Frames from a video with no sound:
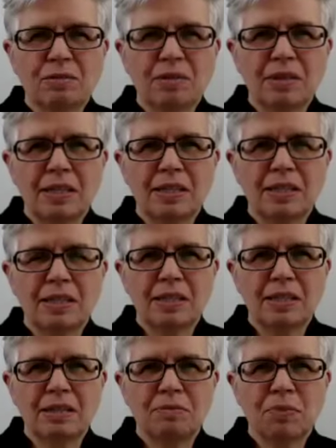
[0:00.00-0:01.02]
there's,
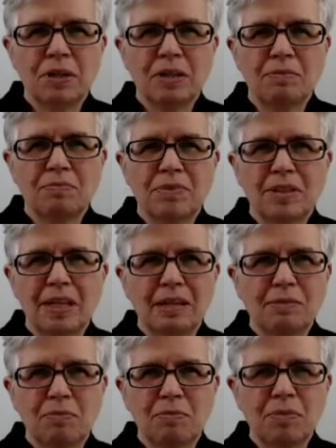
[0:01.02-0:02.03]
there's, well, there,
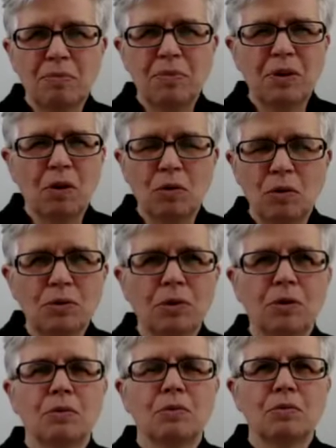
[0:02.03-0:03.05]
we, we all
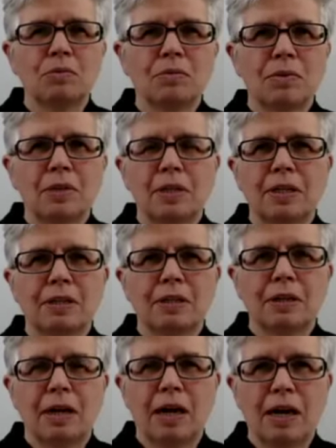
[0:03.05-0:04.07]
know that
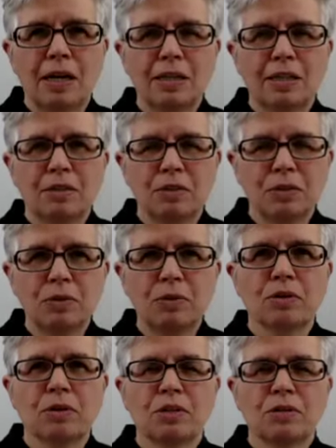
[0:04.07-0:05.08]
high CO2
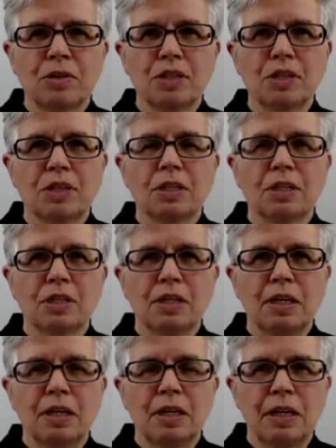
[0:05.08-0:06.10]
concentrations
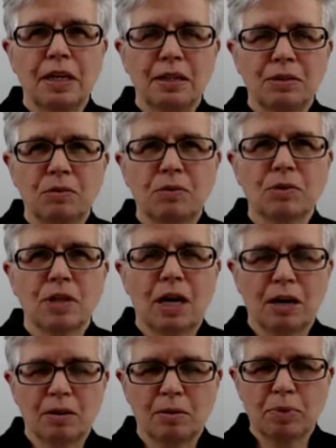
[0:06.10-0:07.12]
indoors
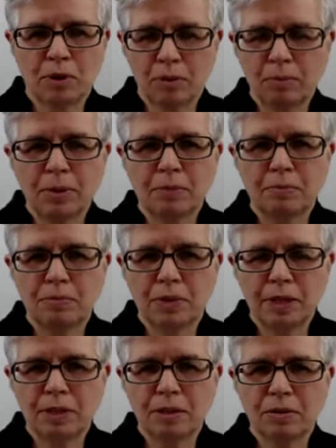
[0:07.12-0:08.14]
are a problem,
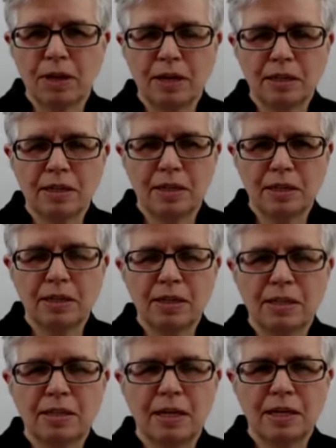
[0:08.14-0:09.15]
right? So there are
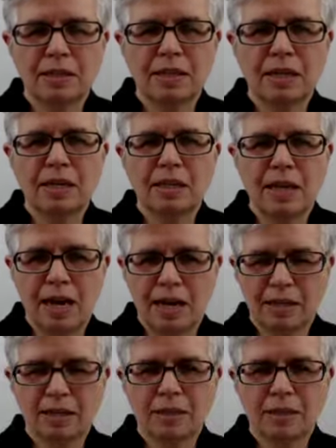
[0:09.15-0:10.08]
studies that say that.